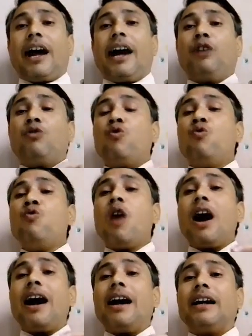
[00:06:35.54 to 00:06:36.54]
and
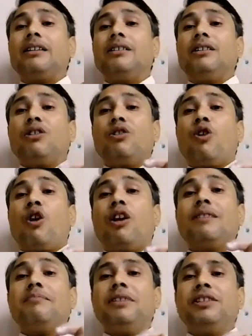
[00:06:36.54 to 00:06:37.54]
who are
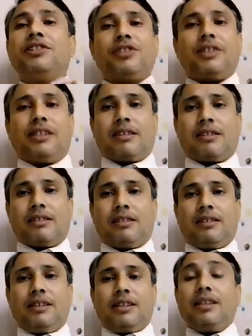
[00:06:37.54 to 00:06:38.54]
called ministers.
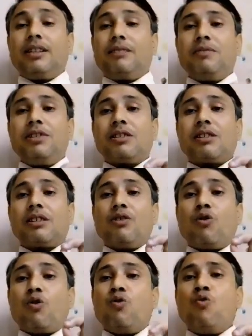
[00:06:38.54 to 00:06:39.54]
It means
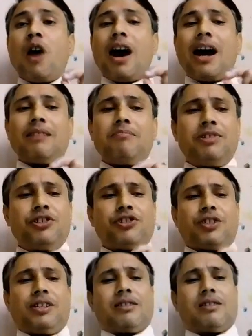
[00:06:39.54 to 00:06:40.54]
who are
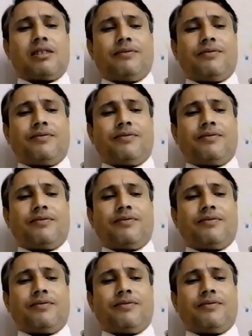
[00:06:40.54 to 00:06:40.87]
ministers.